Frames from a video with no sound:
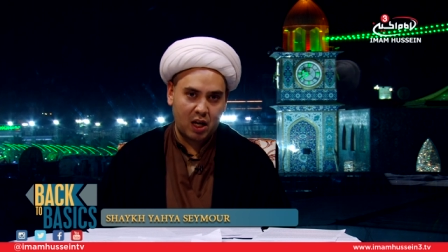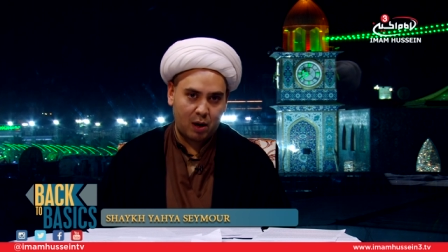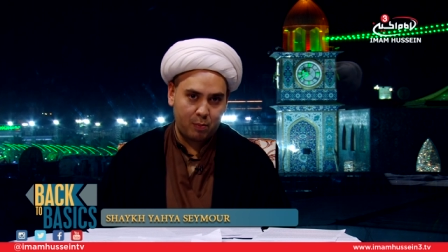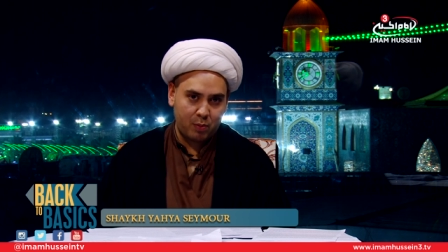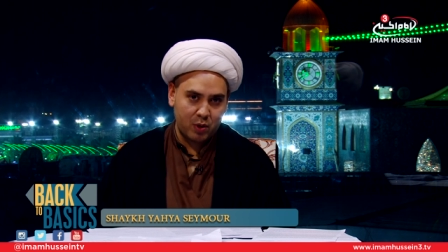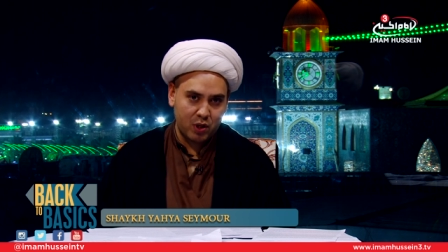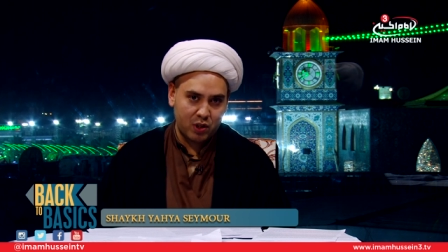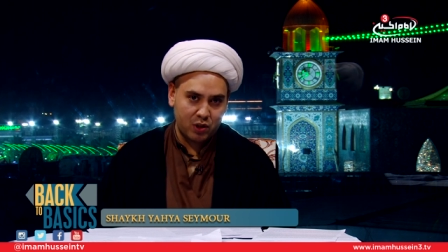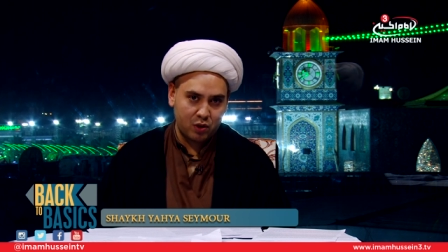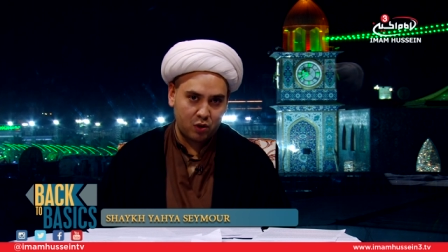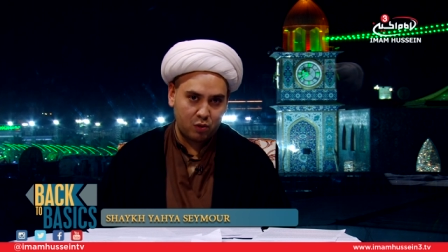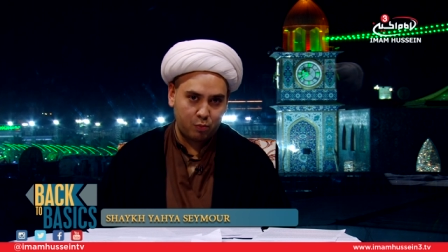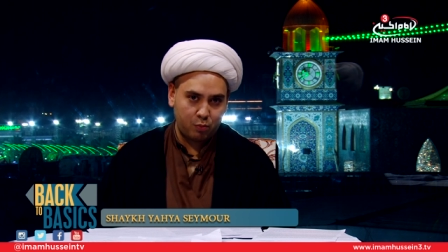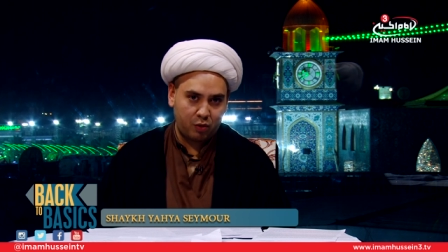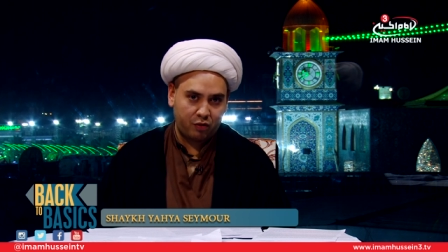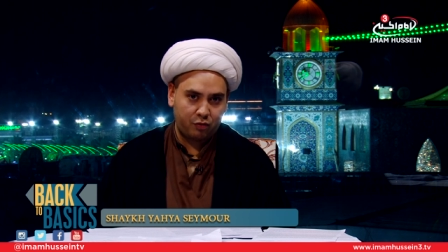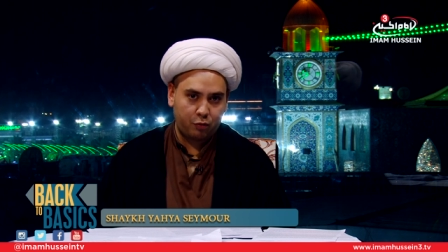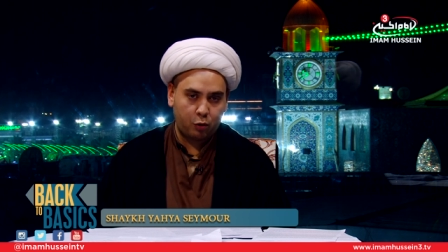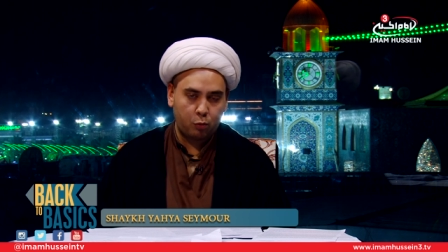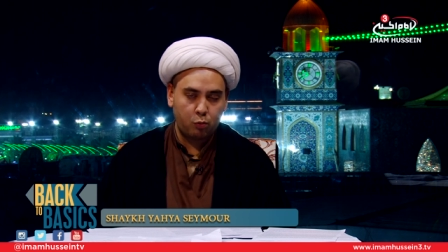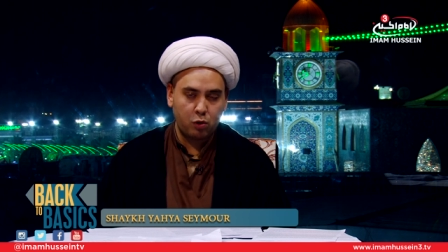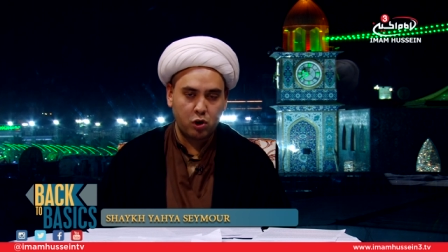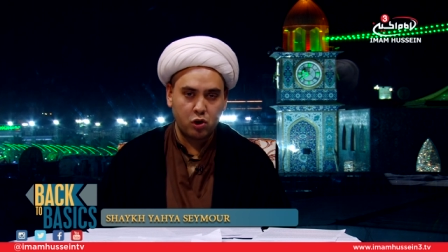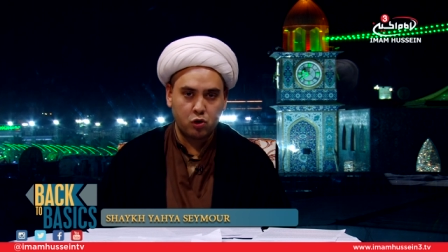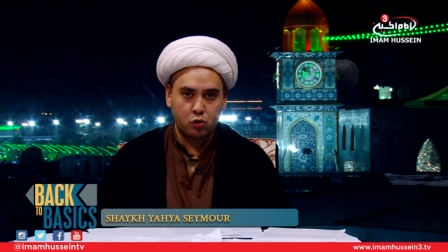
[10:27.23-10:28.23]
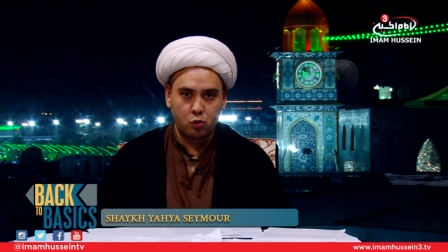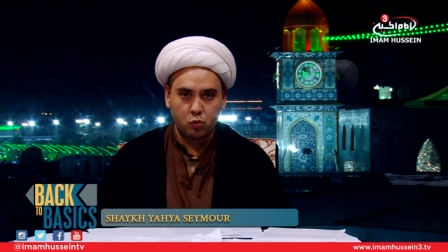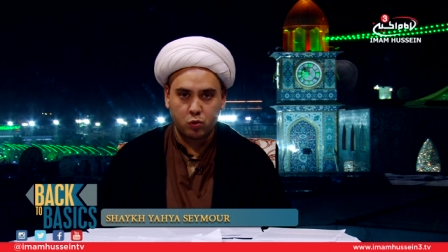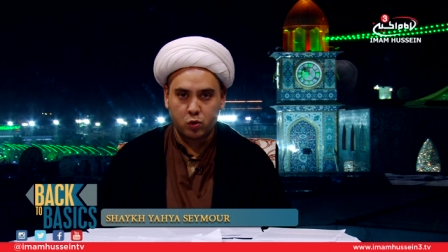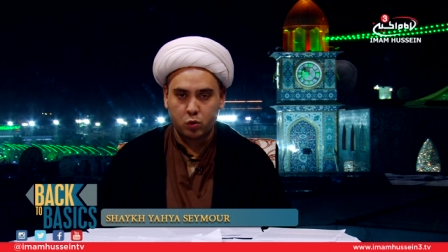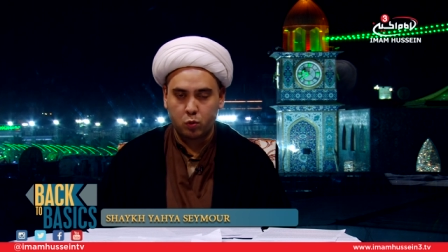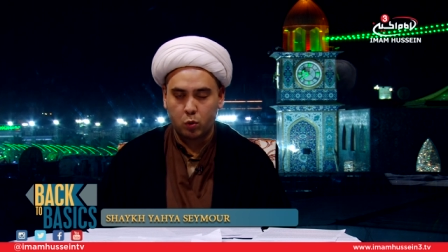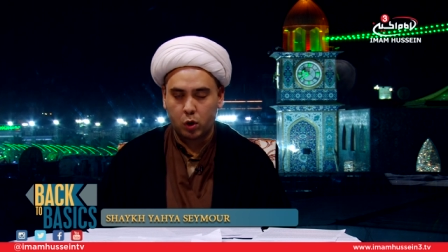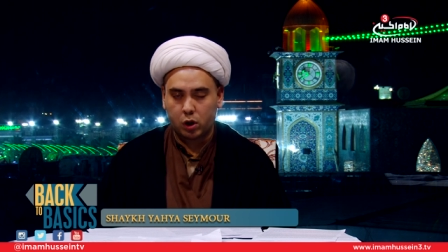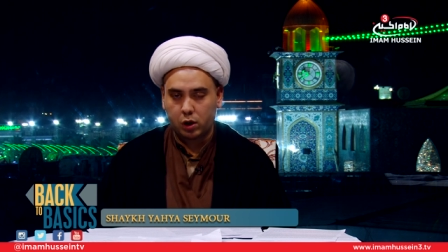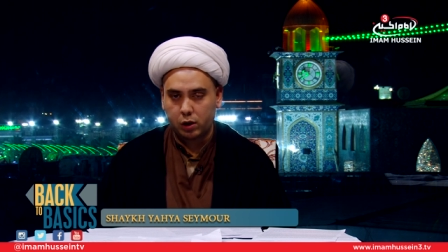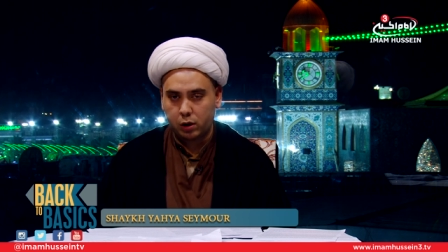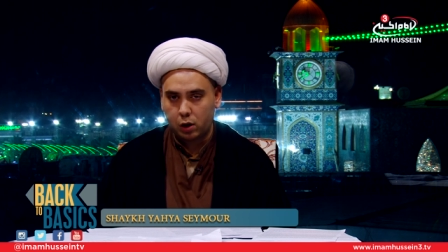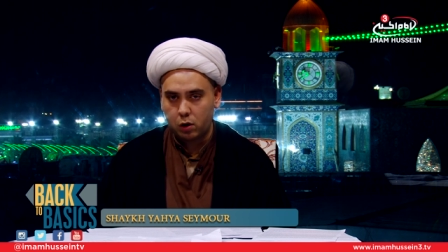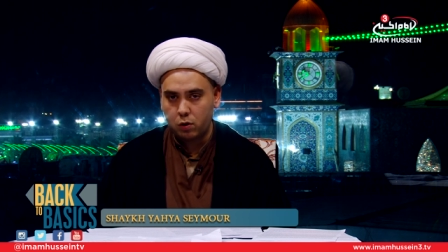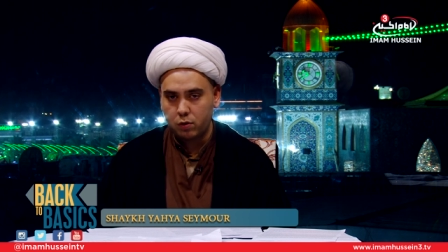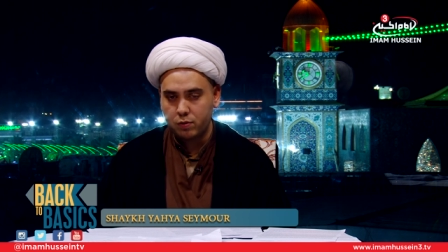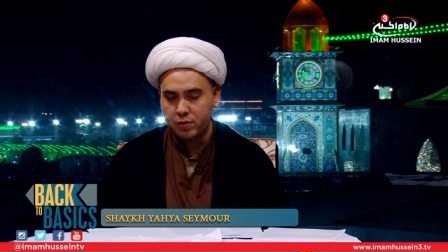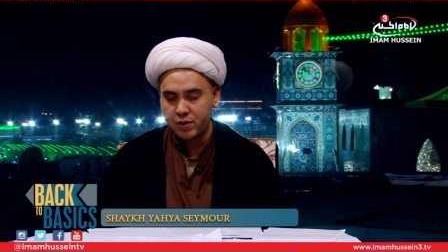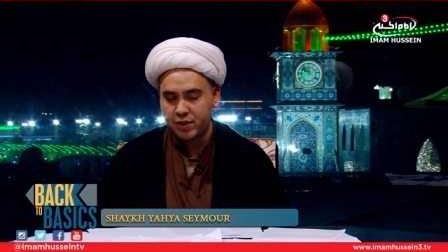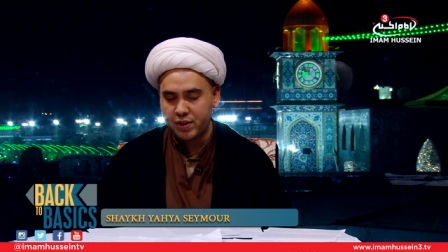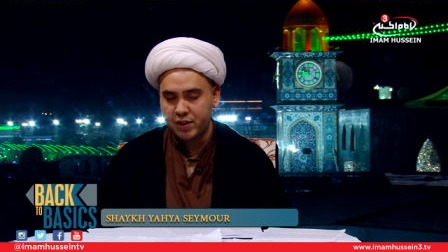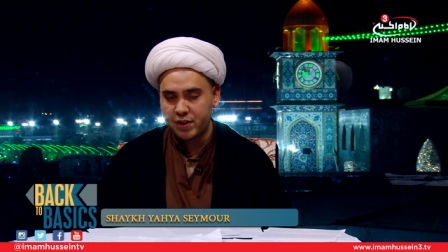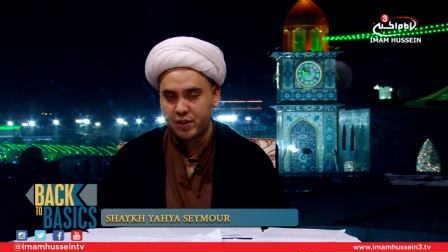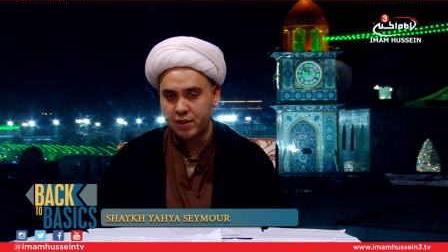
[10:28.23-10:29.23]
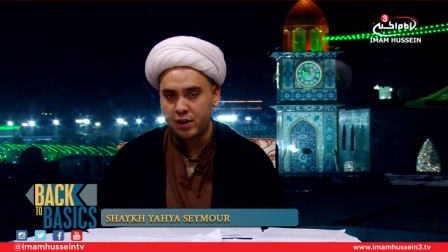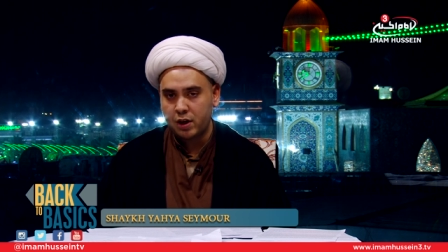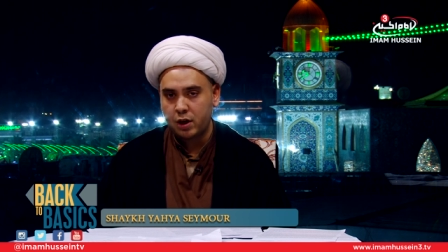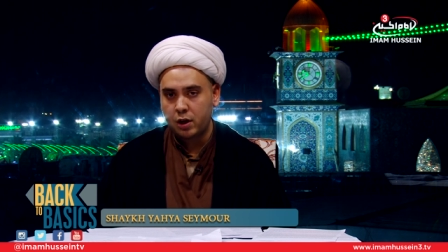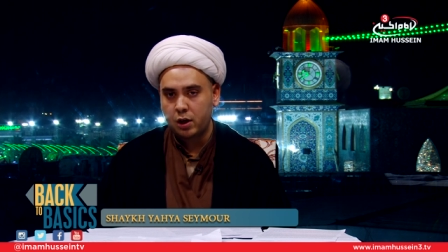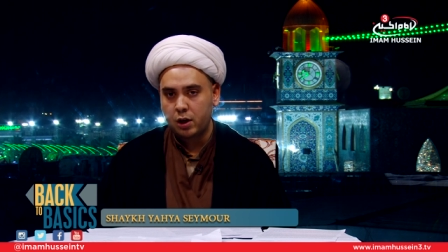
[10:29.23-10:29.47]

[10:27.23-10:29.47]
episode before we drew to a close,